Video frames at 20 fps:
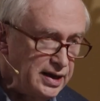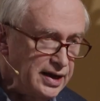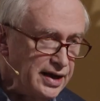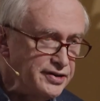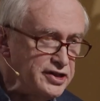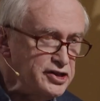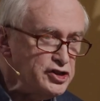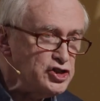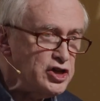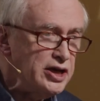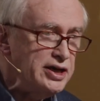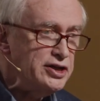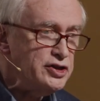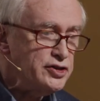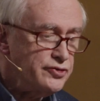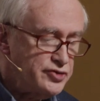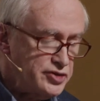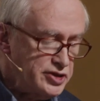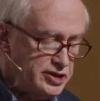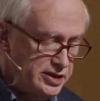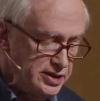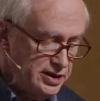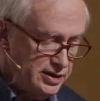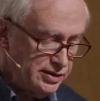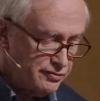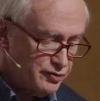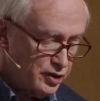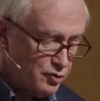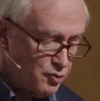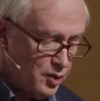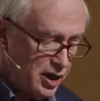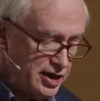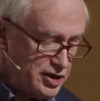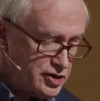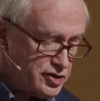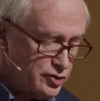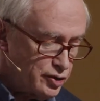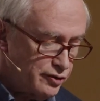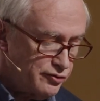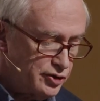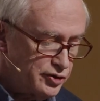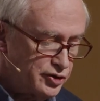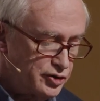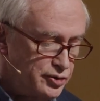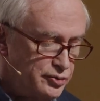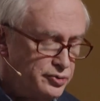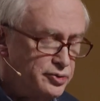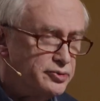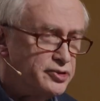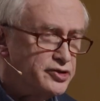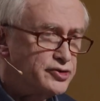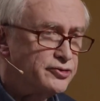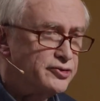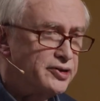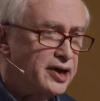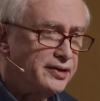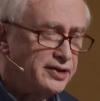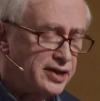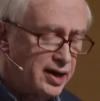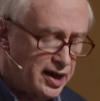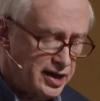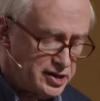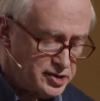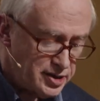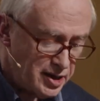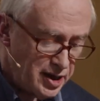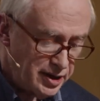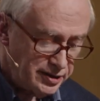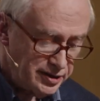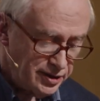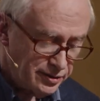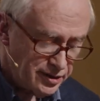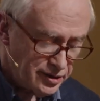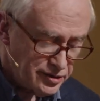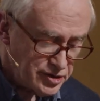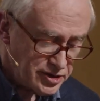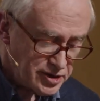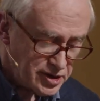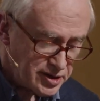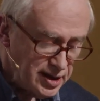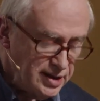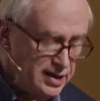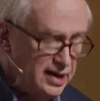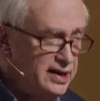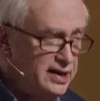And this change of scene requires novel tools for analyzing ideologies.